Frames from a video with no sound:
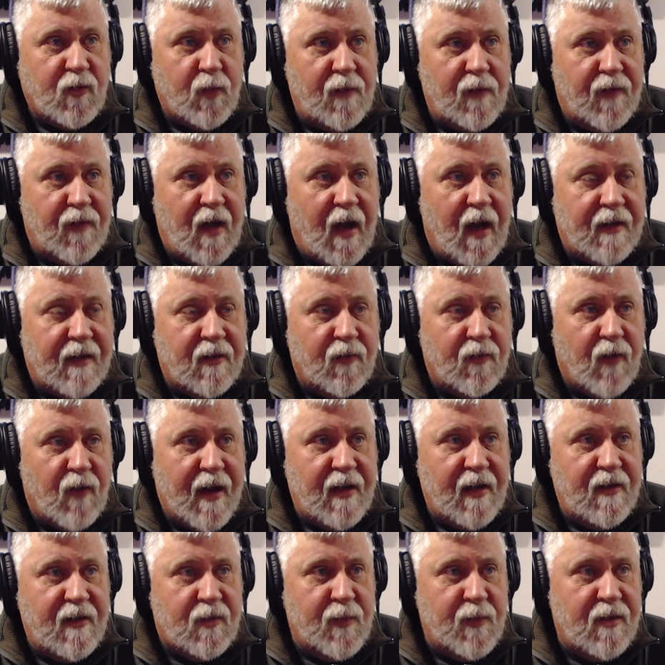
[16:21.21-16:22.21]
We've got the
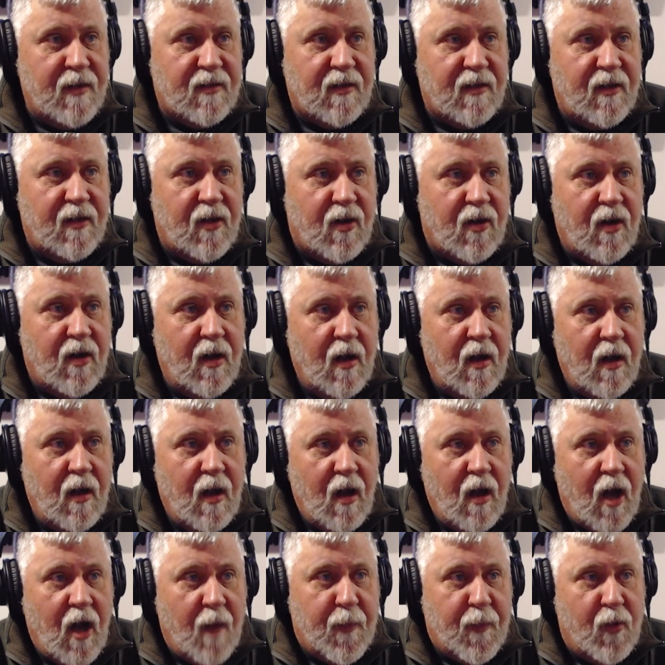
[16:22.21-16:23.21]
Randy Smith Center
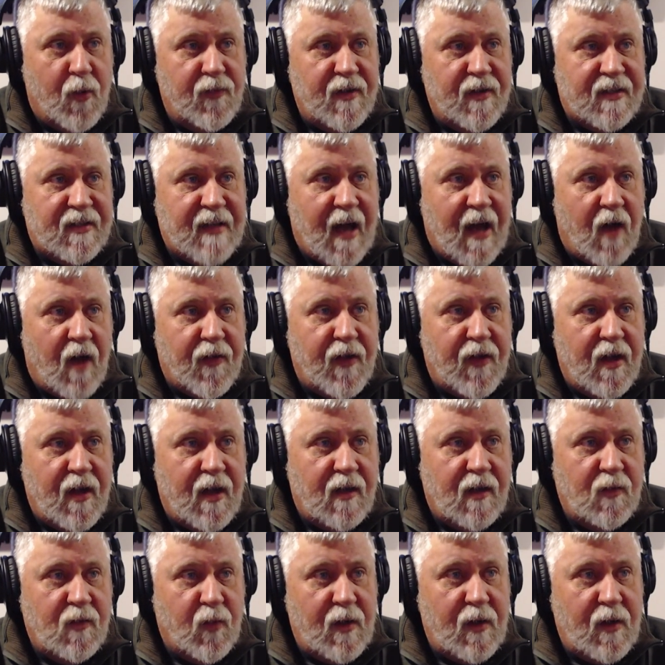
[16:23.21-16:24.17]
up on the south end.